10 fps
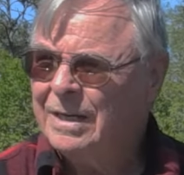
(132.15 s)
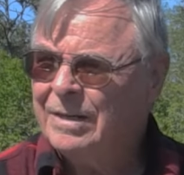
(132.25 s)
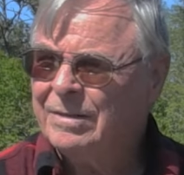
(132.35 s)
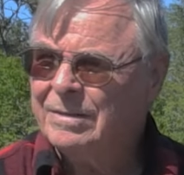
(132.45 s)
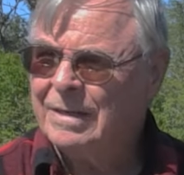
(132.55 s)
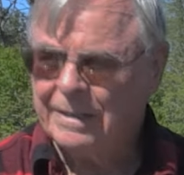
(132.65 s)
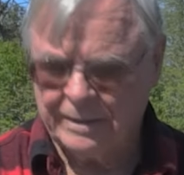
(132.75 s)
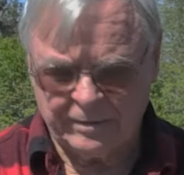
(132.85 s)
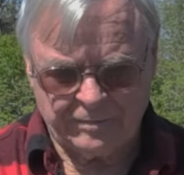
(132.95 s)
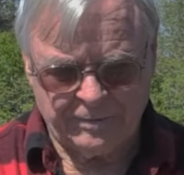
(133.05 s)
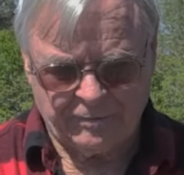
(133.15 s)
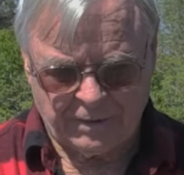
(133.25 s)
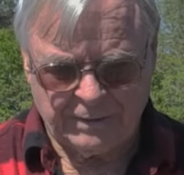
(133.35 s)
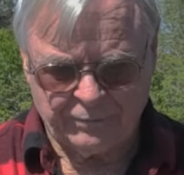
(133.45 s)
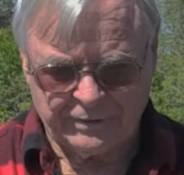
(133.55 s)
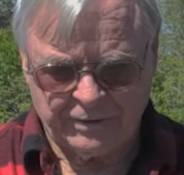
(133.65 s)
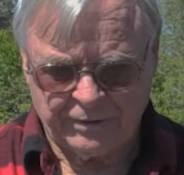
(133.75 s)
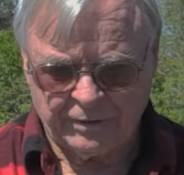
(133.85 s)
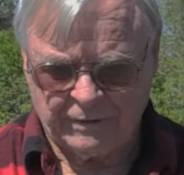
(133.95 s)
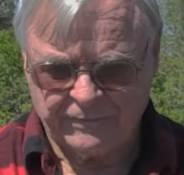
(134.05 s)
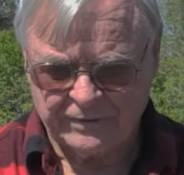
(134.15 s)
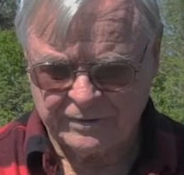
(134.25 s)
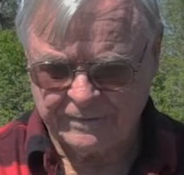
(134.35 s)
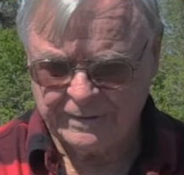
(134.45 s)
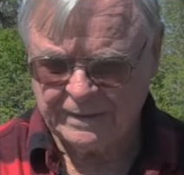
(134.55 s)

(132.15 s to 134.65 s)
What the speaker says: and got in there, and Ronnie was there at the office,